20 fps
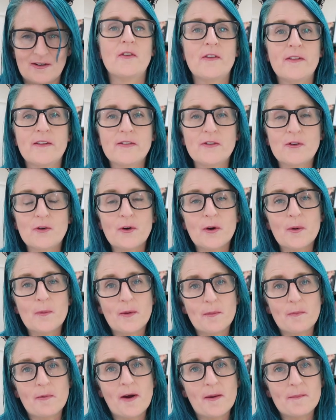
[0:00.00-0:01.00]
So in the story
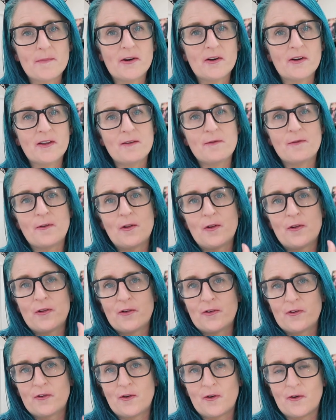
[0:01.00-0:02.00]
we primarily follow
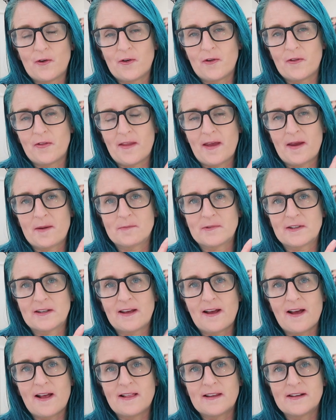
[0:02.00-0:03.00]
this girl named
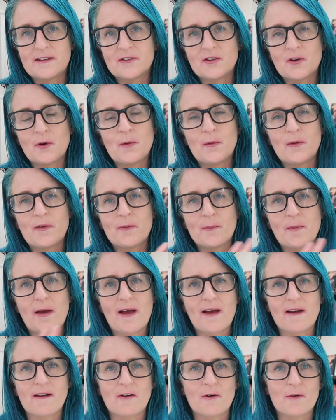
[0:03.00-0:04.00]
Garland who is
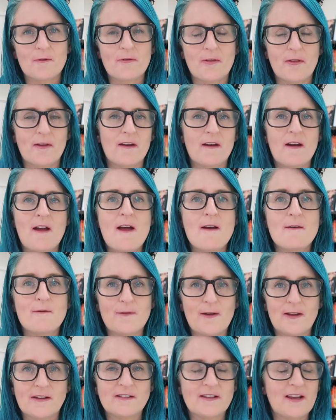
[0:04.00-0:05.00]
part of the
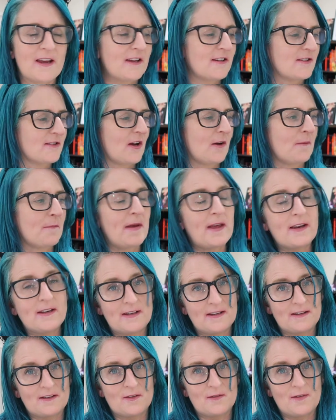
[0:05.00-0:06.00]
Fantasia,
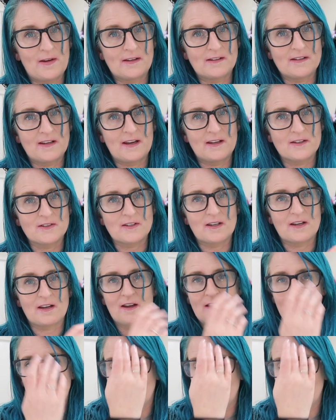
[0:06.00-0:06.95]
Maddigan's Fantasia.